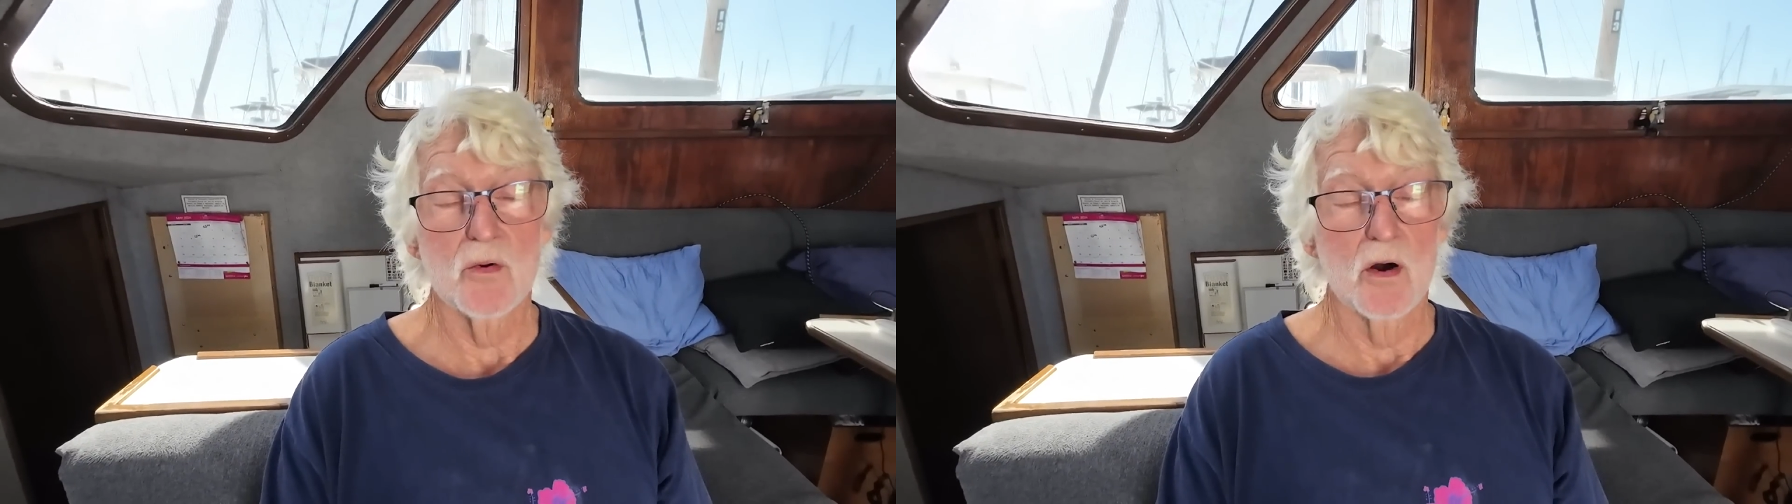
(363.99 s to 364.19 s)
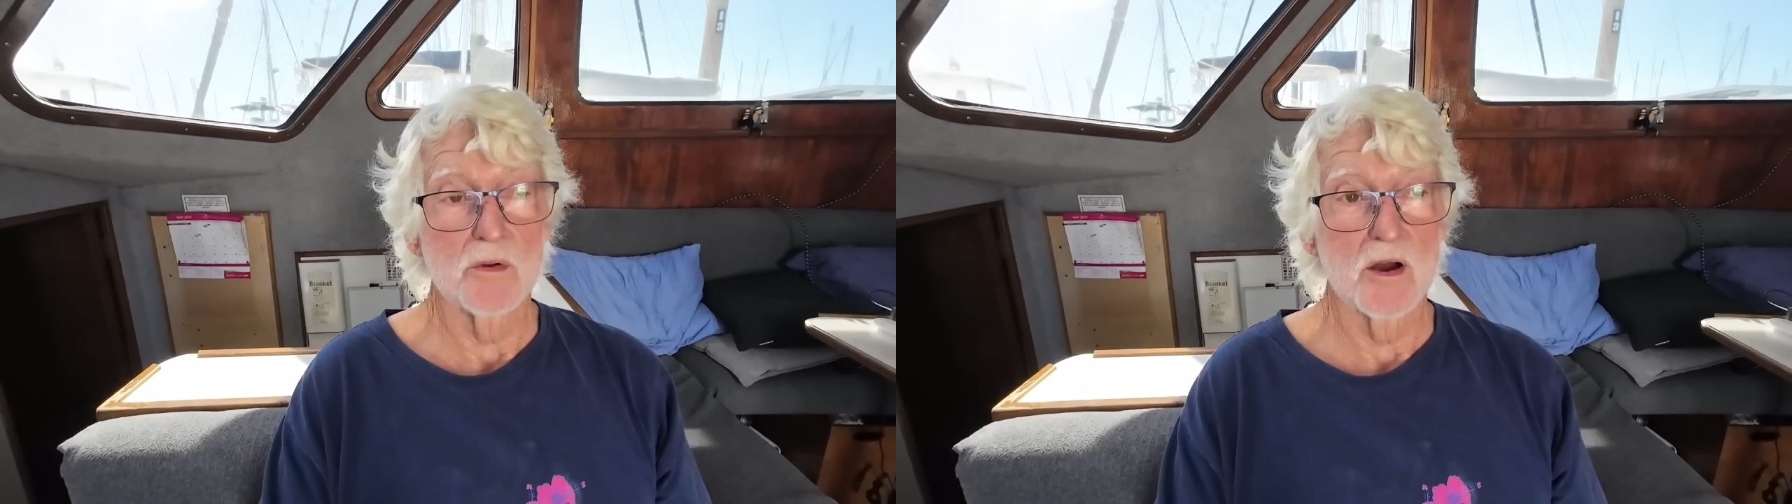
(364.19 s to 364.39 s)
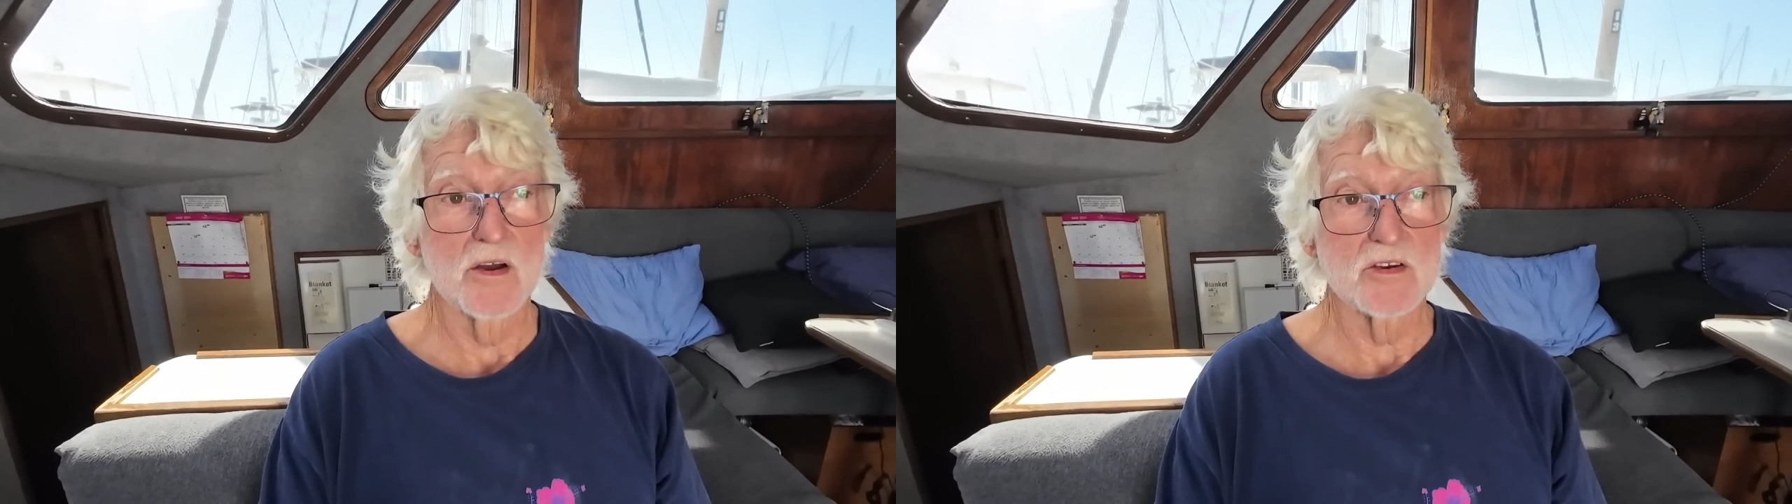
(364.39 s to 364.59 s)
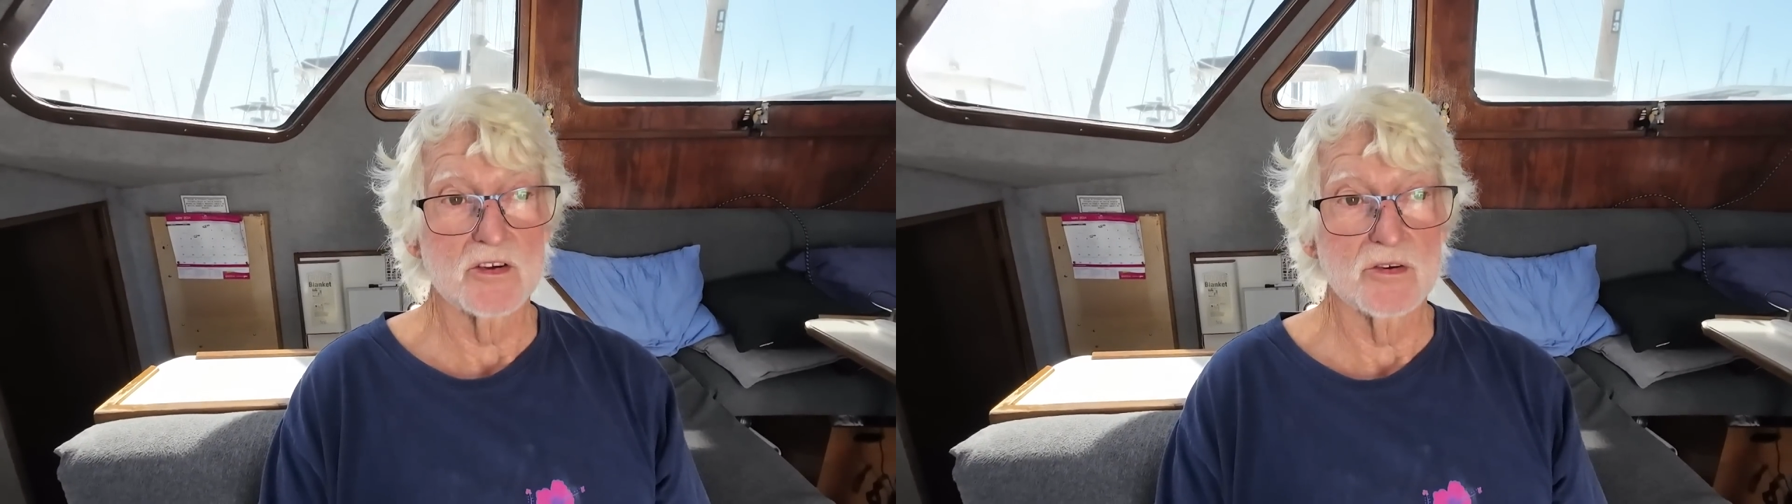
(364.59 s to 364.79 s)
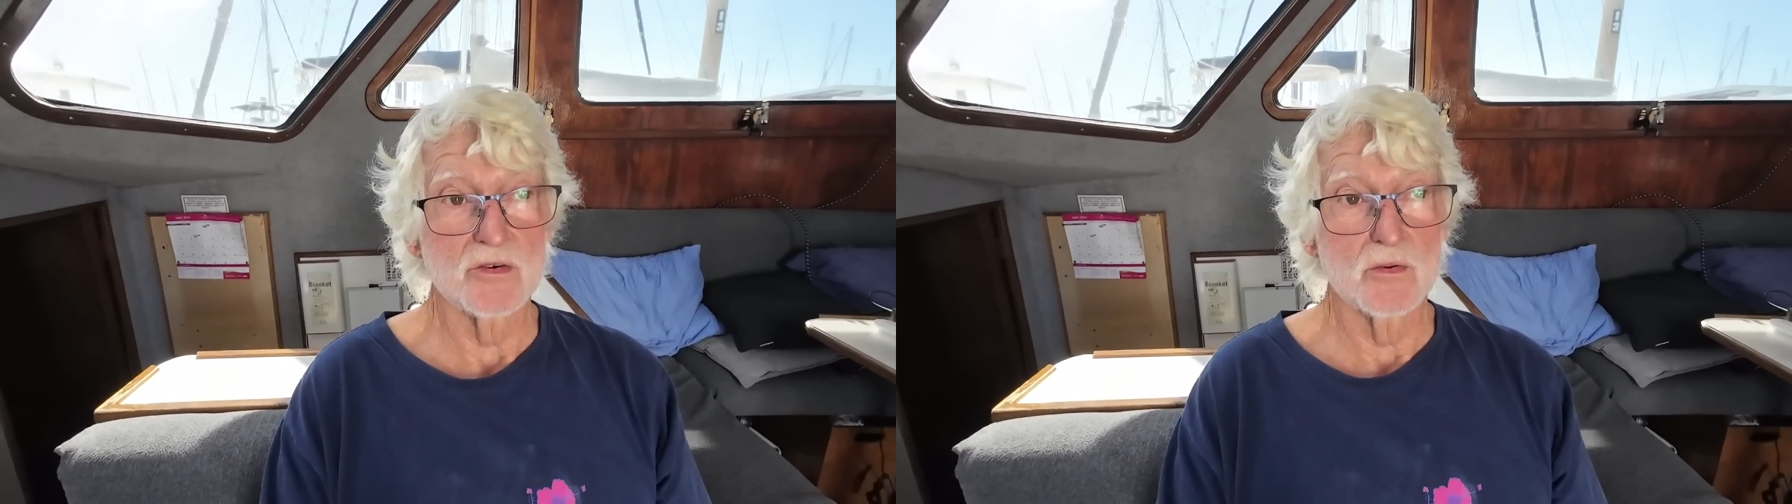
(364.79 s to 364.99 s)
I'm going
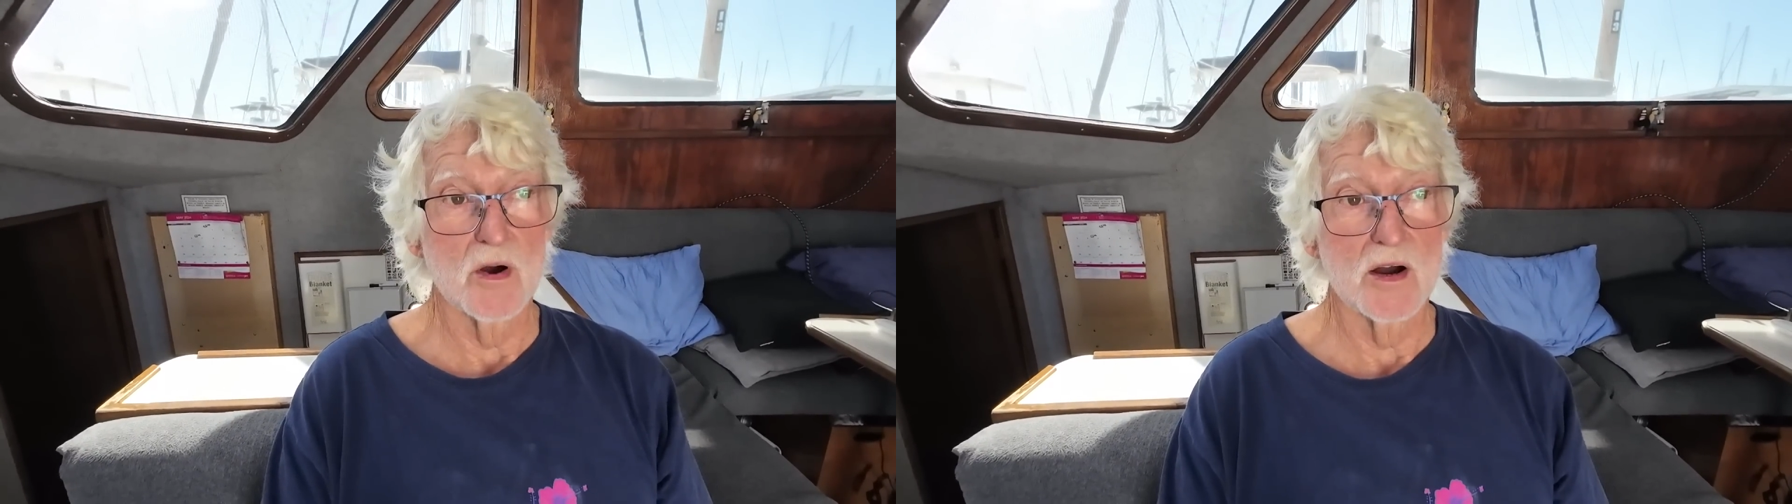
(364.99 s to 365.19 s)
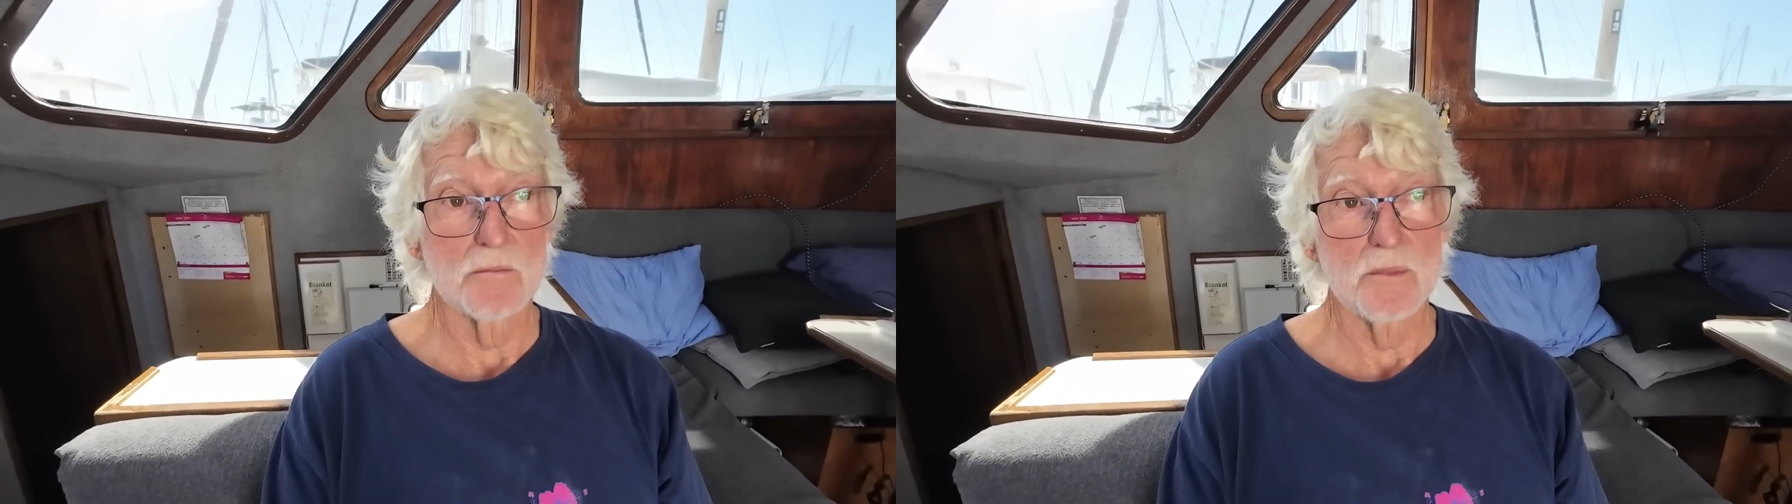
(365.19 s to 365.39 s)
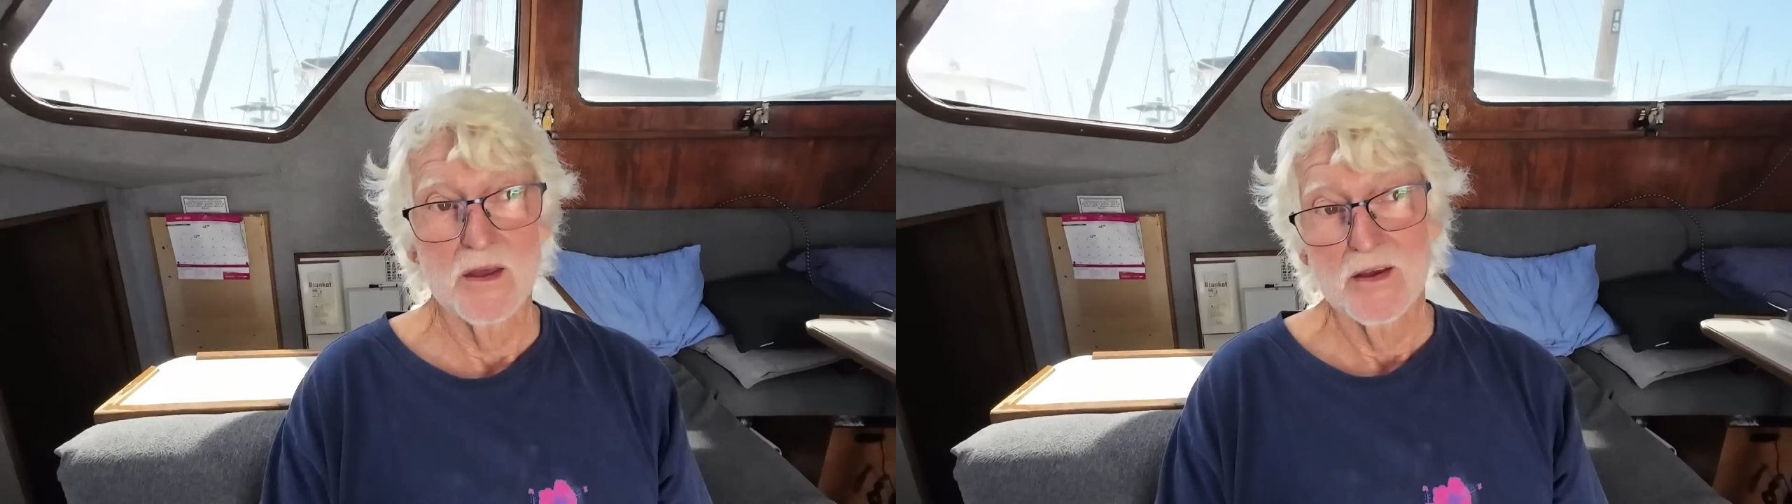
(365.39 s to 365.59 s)
to